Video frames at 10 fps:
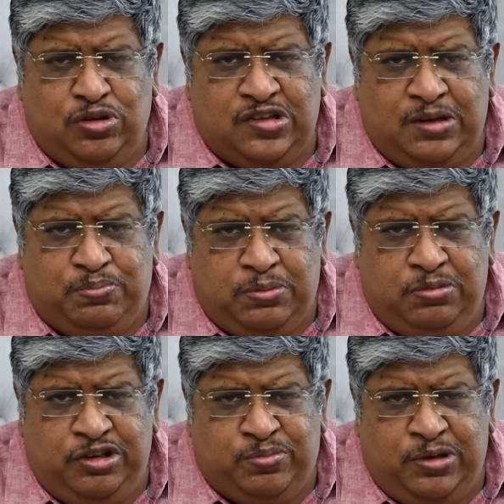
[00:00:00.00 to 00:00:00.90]
books are
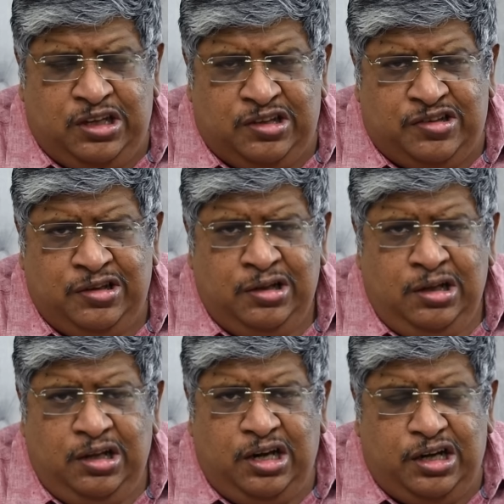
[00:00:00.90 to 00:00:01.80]
published by us
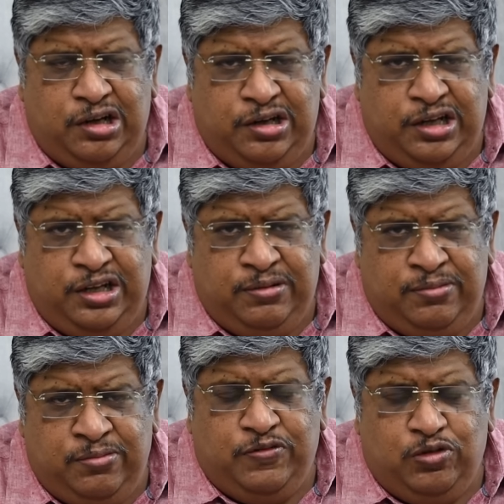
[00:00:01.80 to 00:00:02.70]
and are ready.
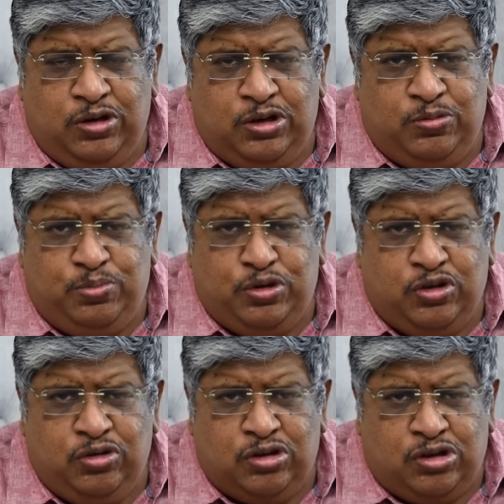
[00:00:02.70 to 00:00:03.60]
If you want to
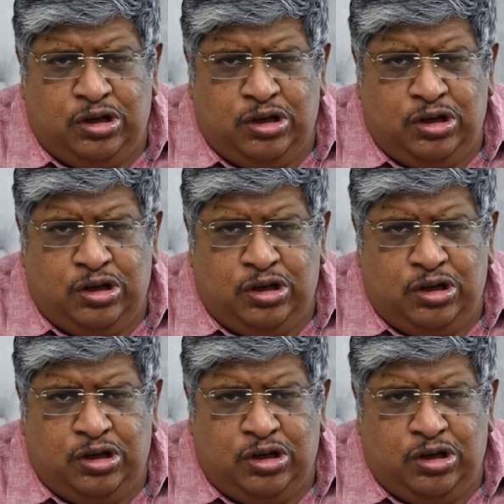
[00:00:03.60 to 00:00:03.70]
procure a